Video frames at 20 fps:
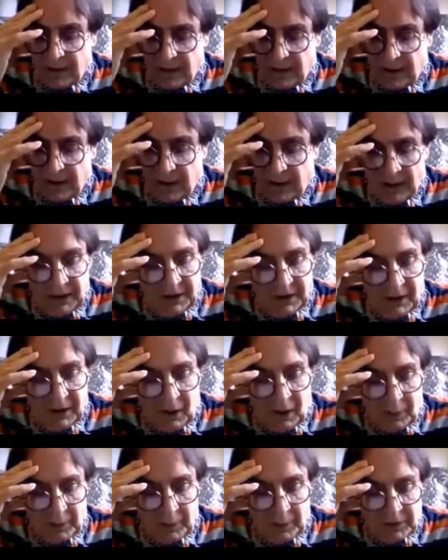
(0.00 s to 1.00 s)
in
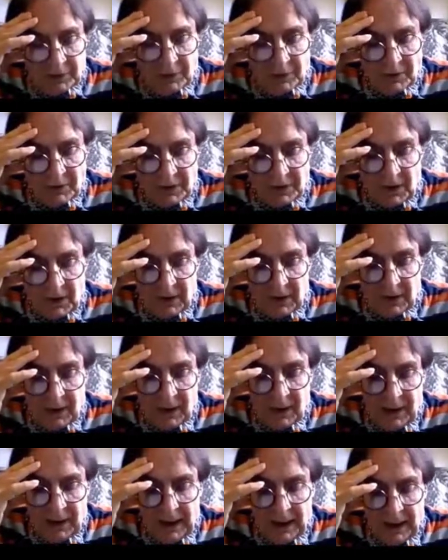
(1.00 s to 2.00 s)
the upper Susiana,
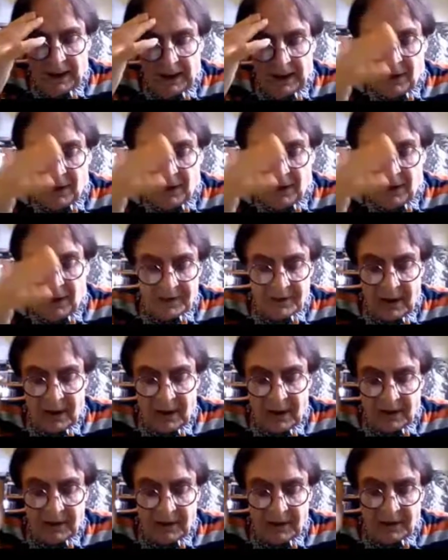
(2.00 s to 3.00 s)
and the other
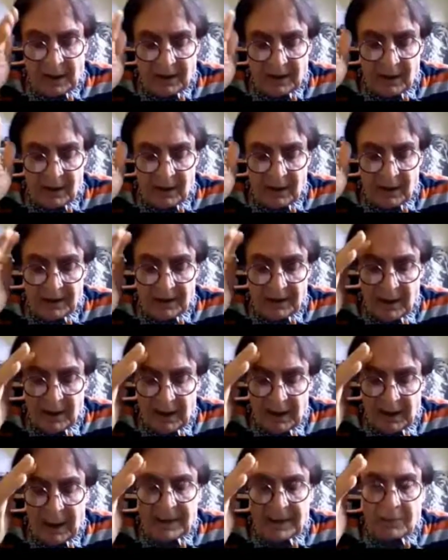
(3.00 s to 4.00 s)
settlements
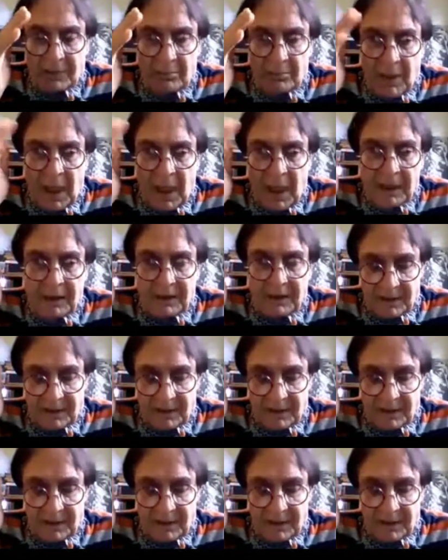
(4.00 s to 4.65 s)
as minor